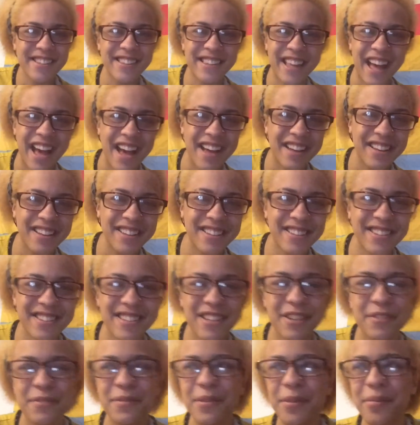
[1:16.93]
that
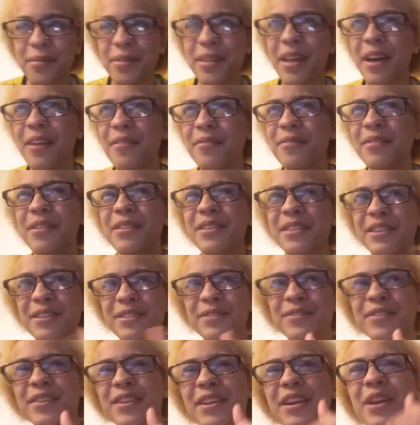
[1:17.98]
instead of filming
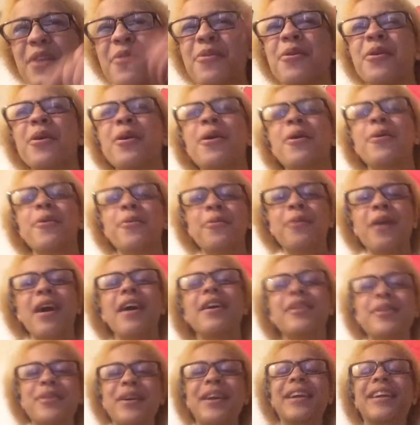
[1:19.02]
this video.
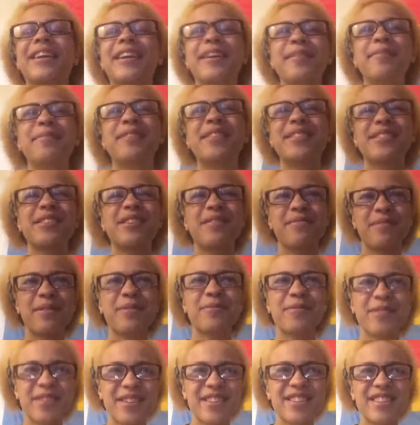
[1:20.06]
Why do I keep messing up my
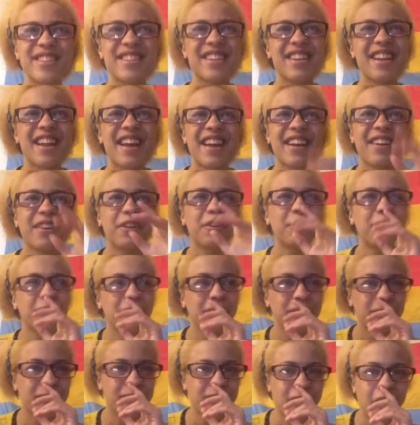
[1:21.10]
words today?
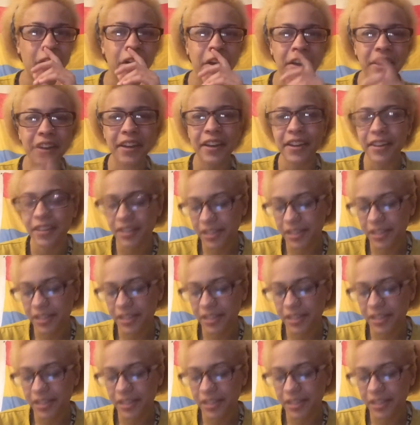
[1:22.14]
Holy fuck.